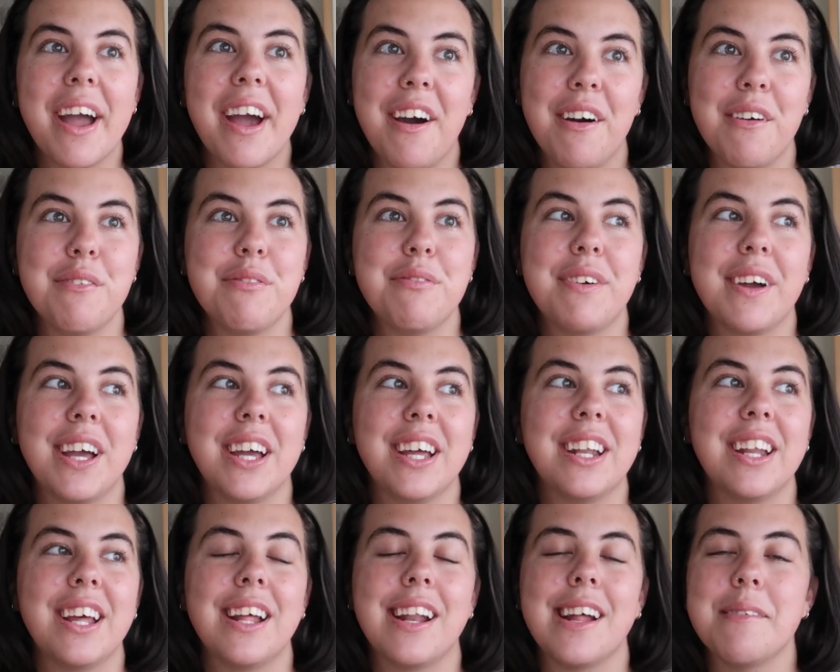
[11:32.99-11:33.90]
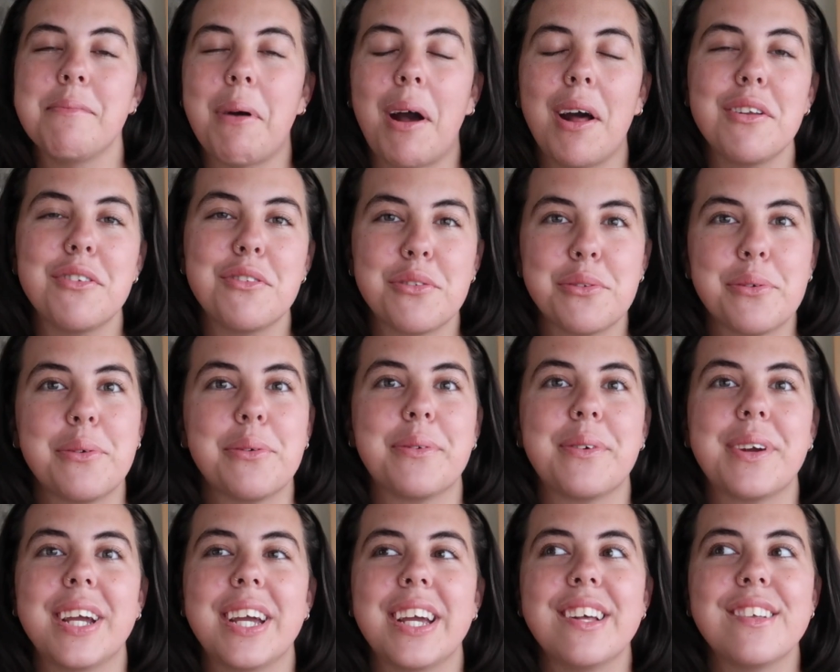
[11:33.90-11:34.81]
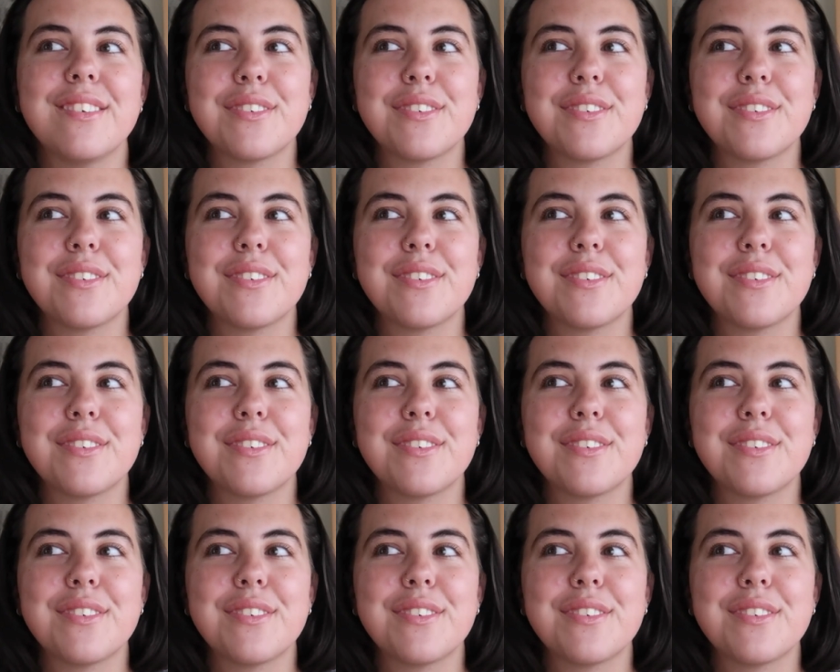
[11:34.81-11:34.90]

outfit and I bought jewelry.